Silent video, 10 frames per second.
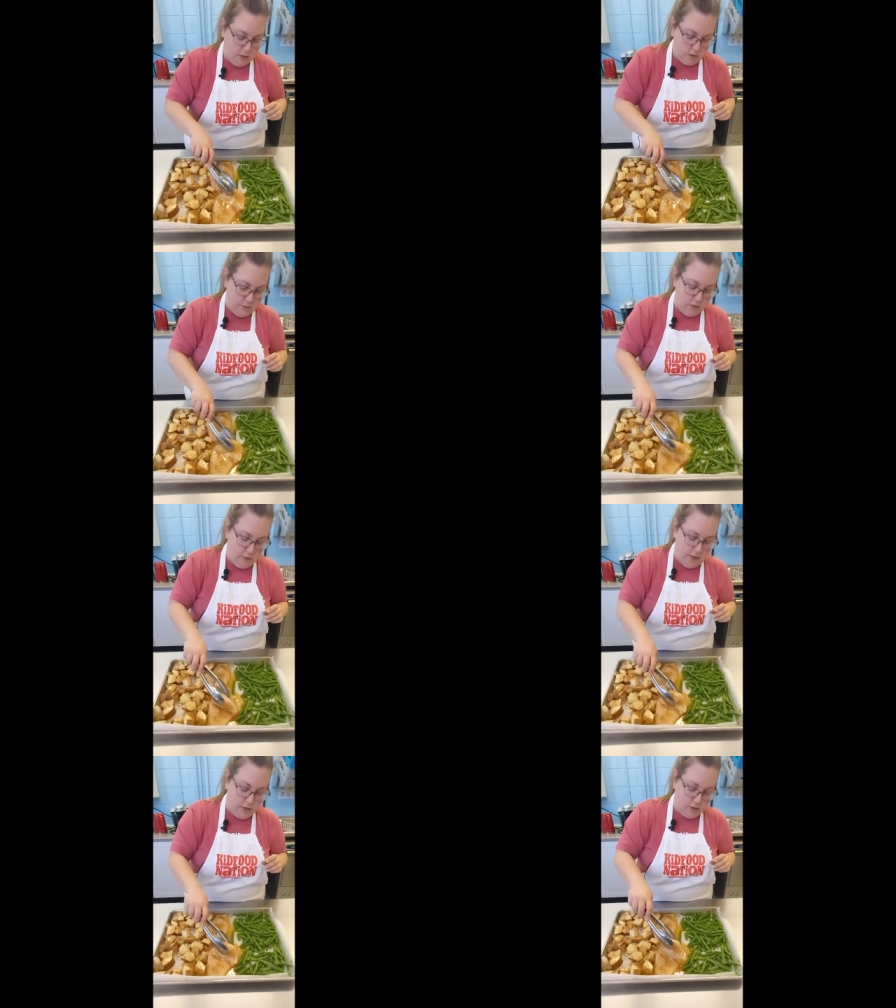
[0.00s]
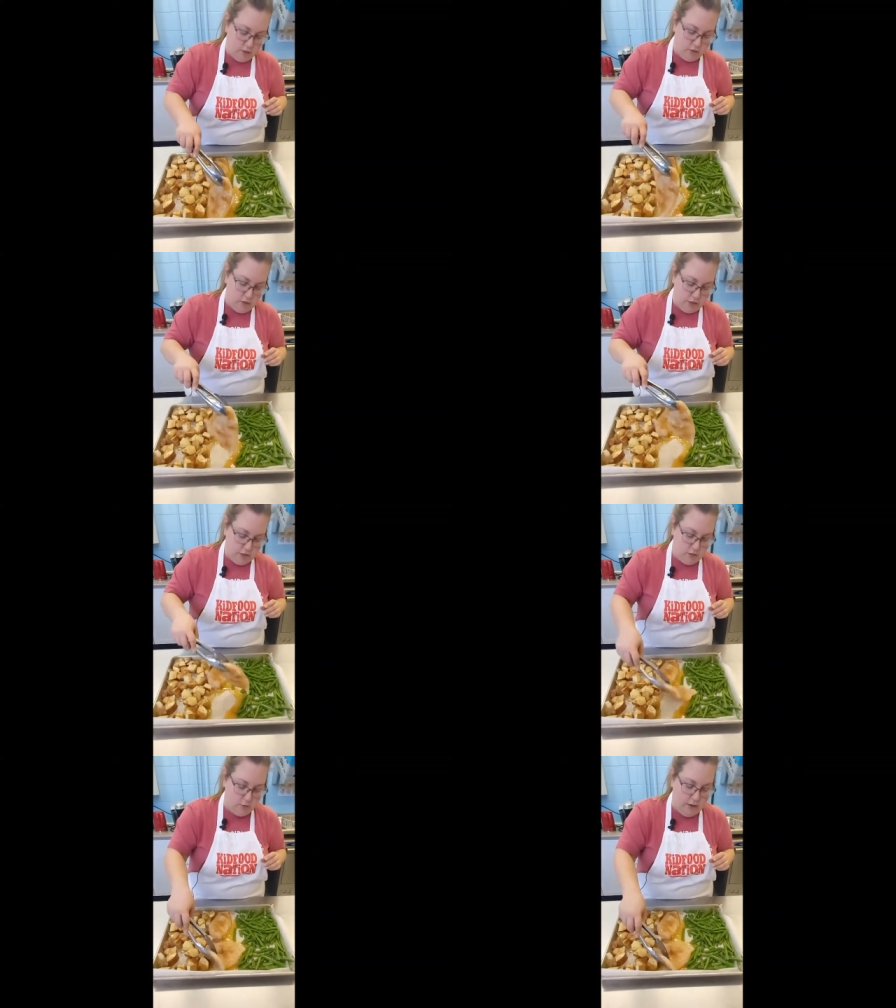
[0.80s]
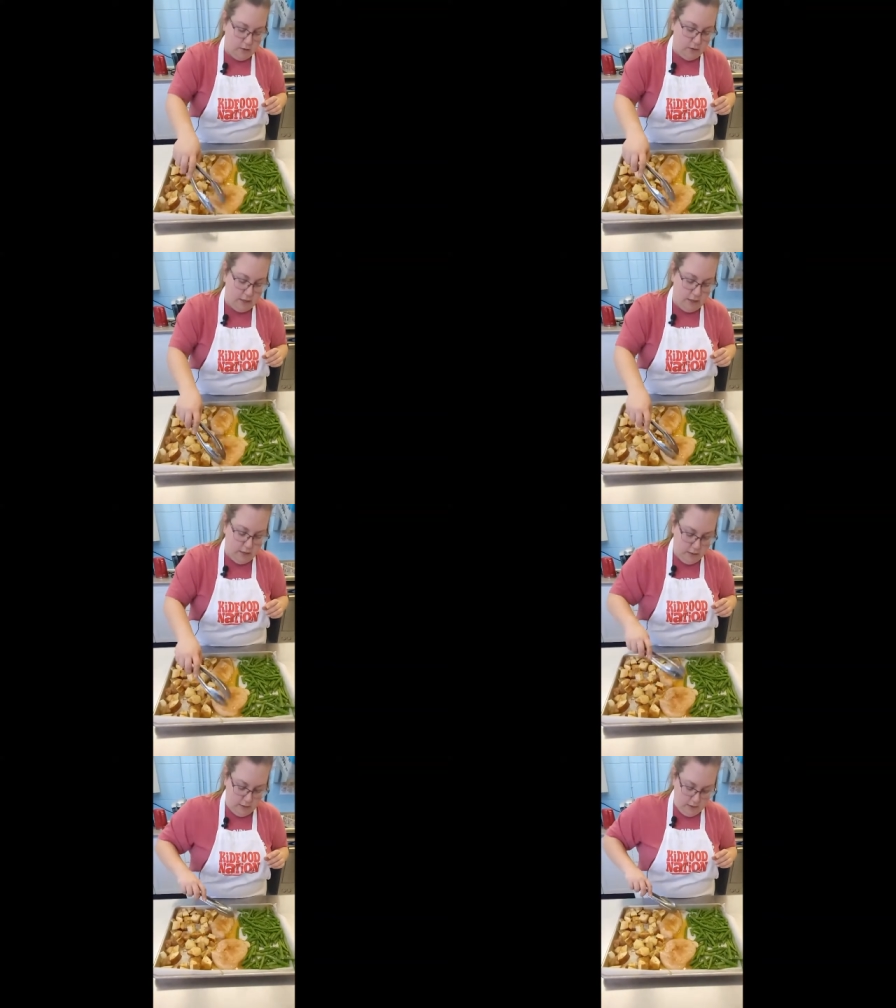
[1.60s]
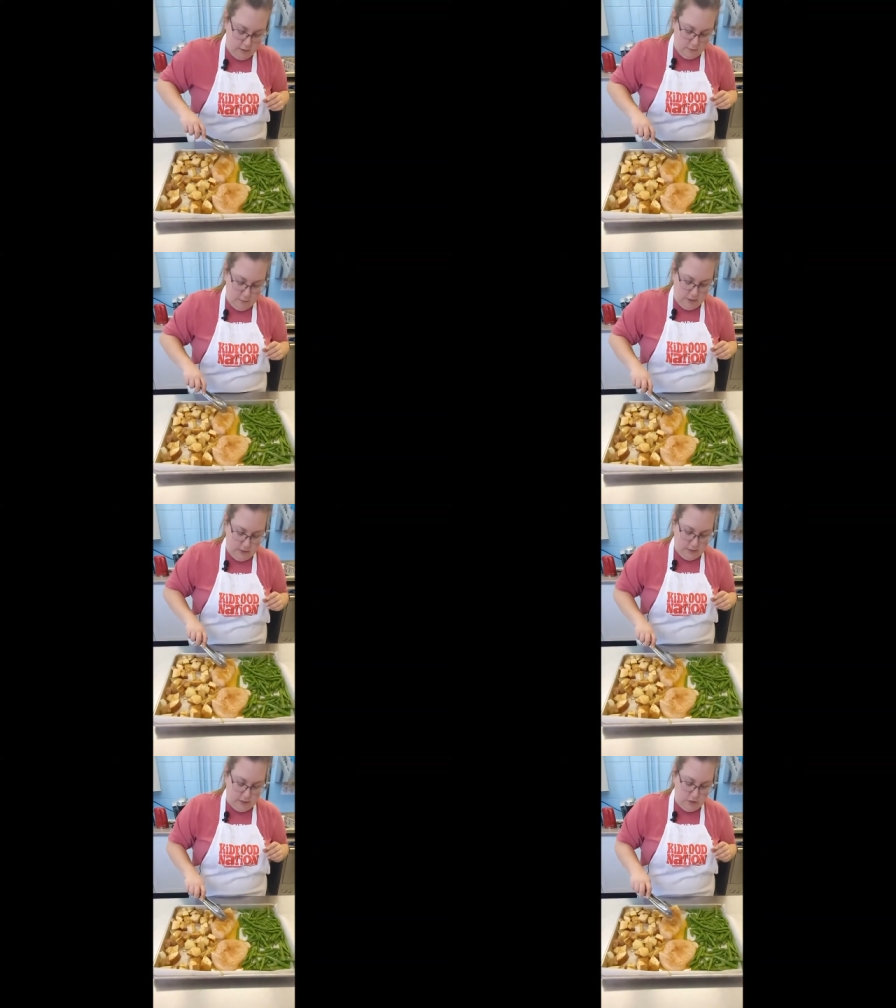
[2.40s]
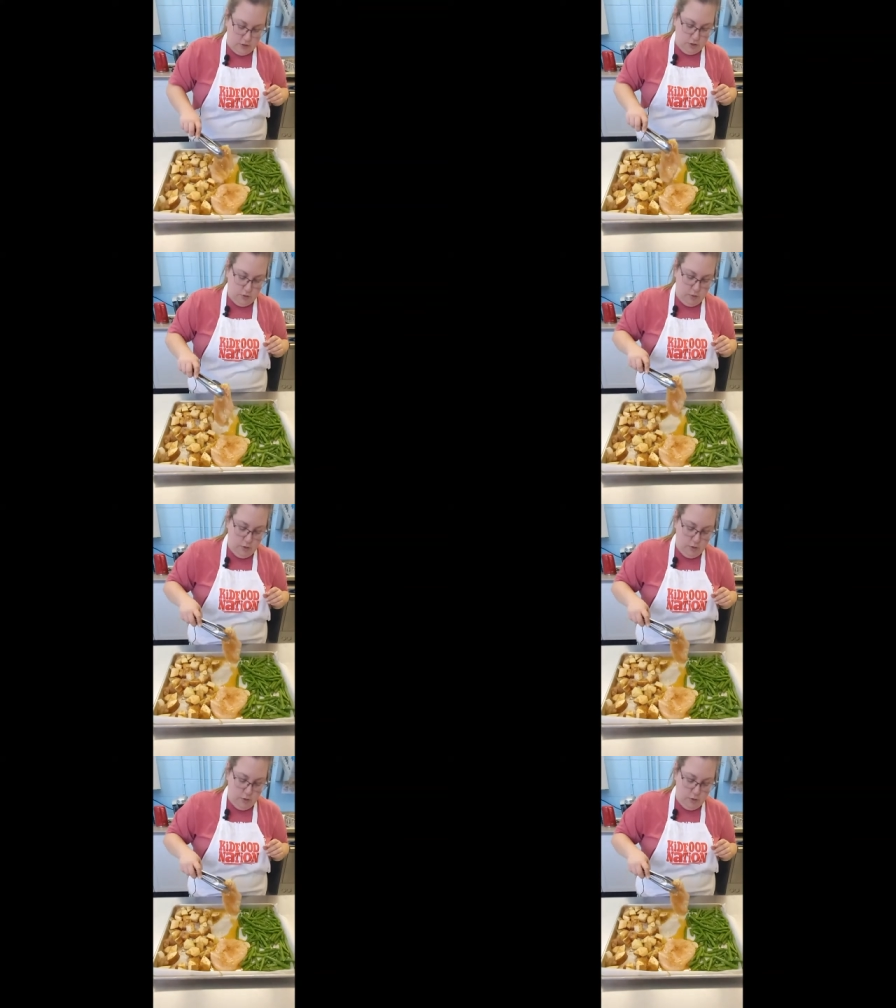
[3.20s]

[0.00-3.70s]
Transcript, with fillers: So I'm gonna go ahead and turn those chickens around again because I do